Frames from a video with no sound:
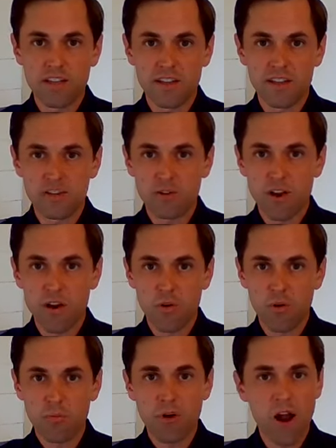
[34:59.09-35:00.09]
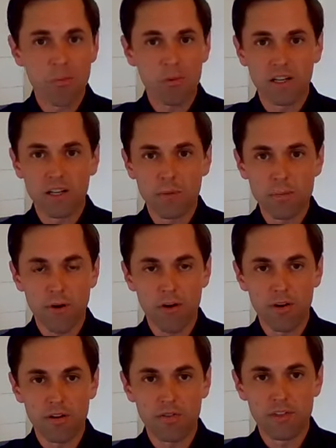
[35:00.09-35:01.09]
that do go are probably going to be
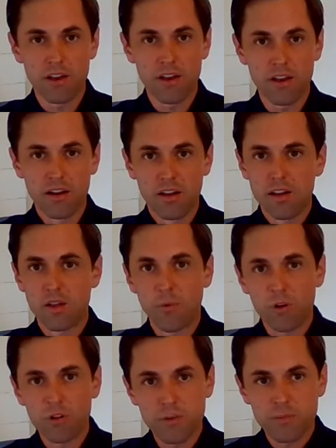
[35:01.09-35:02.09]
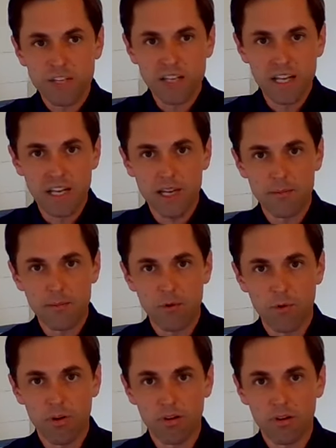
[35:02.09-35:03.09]
part of the worship team
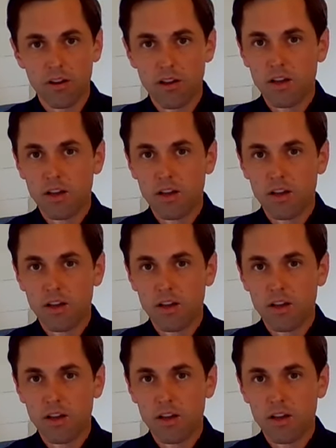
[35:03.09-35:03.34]
or